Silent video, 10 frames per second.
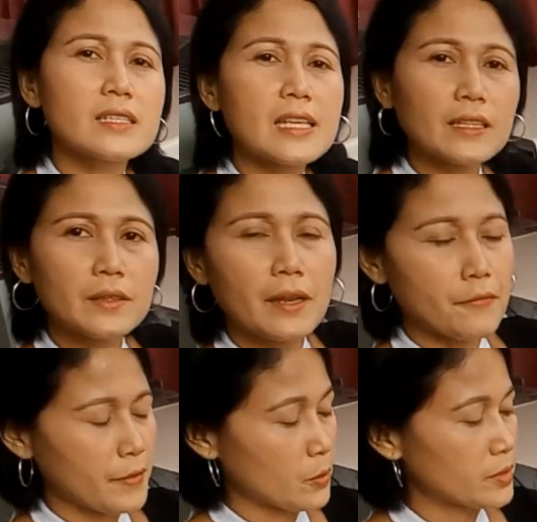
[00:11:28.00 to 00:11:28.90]

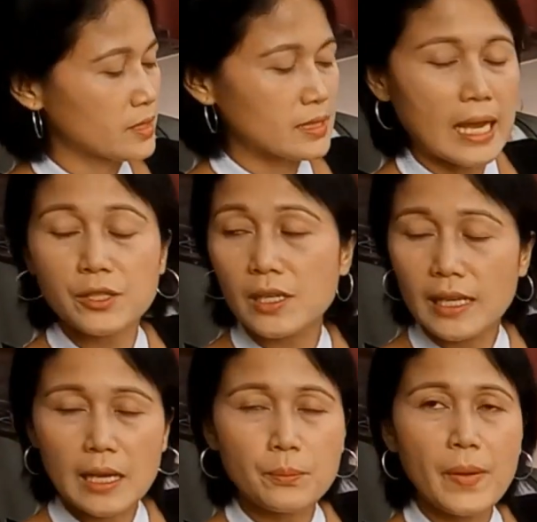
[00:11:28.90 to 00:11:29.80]
centrifuge is
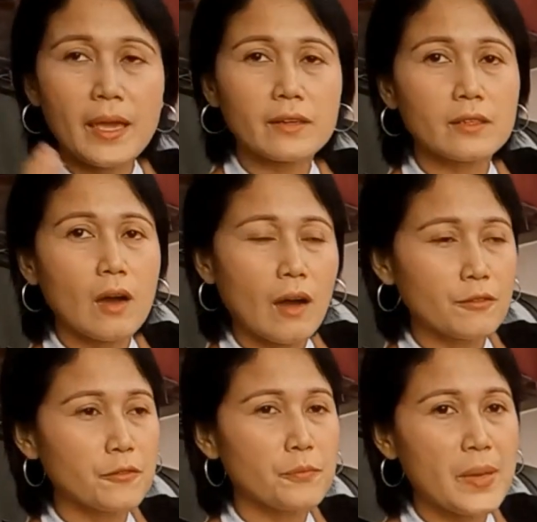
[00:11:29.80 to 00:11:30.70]
actually a pair
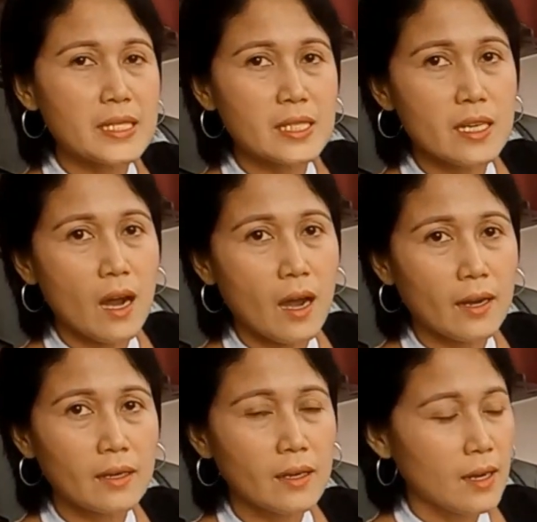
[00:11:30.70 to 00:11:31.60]
of
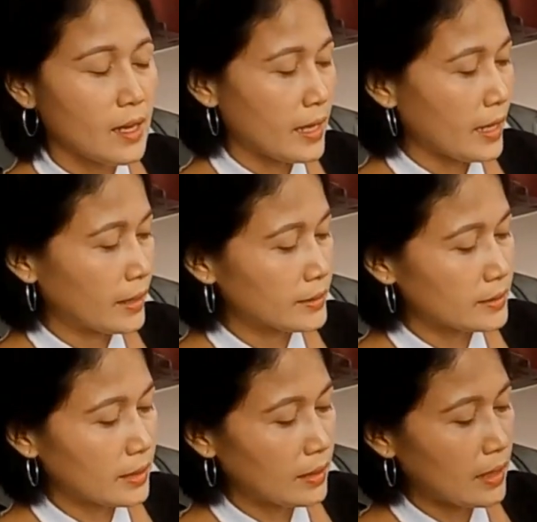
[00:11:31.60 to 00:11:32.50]
PCR and
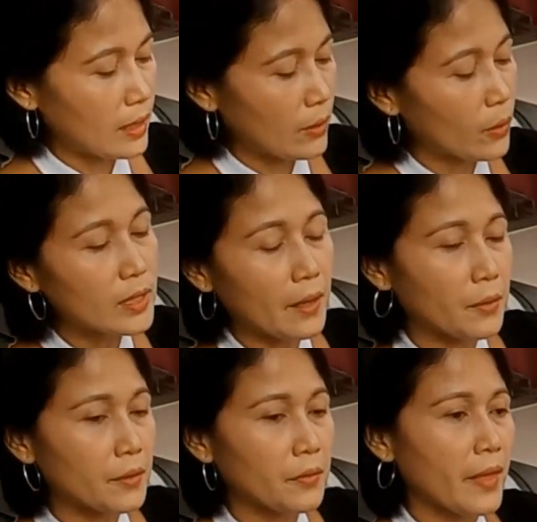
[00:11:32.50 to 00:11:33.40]
all
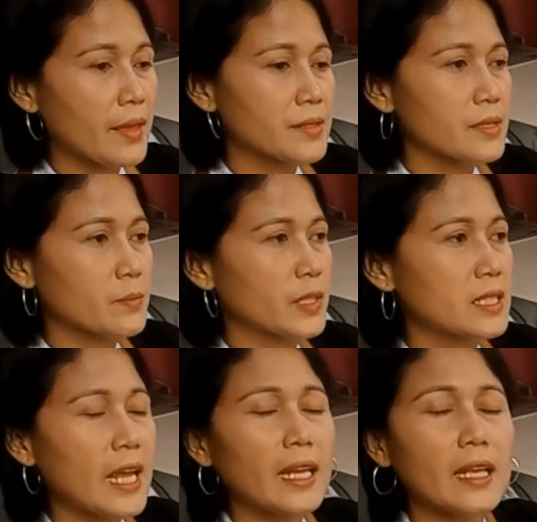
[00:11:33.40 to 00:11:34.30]
other things
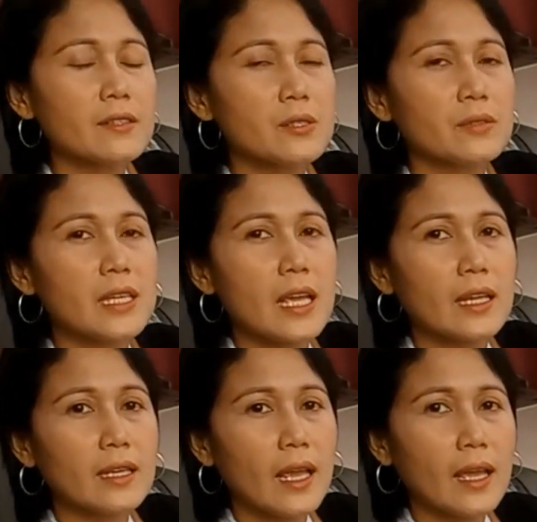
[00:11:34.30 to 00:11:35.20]
pertaining to
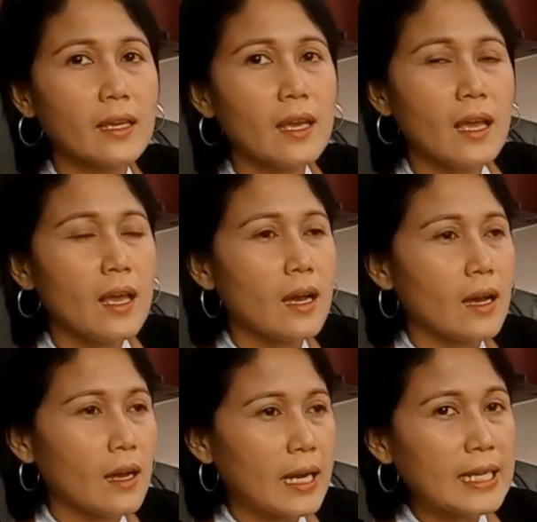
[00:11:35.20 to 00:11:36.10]
DNA
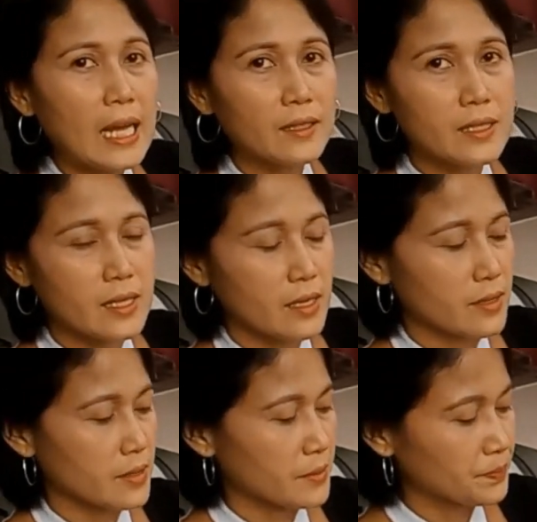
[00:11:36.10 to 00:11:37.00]

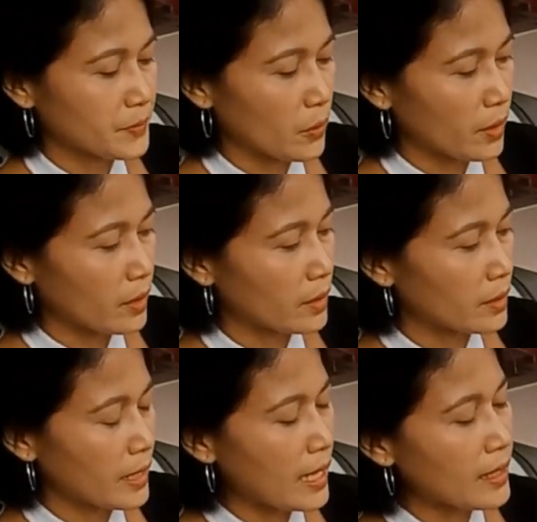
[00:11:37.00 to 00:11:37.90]
analysis or
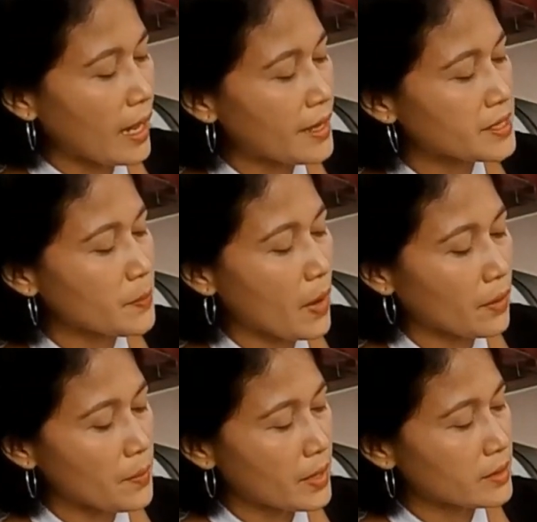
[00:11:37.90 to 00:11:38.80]
DNA
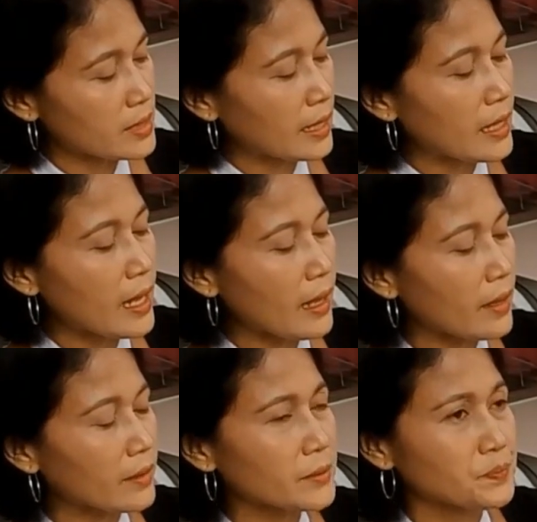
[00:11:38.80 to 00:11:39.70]
experiments. In
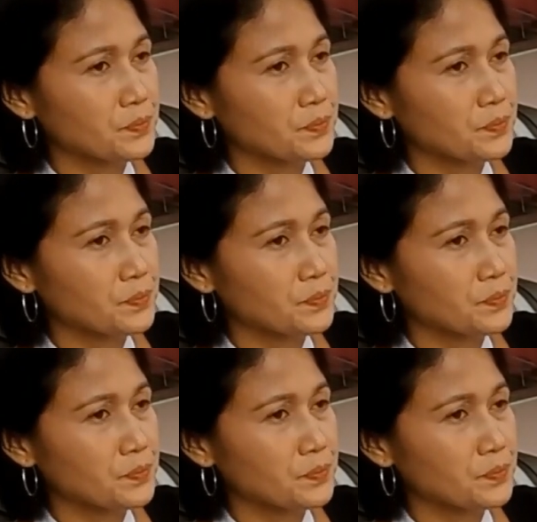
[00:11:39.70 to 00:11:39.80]
here,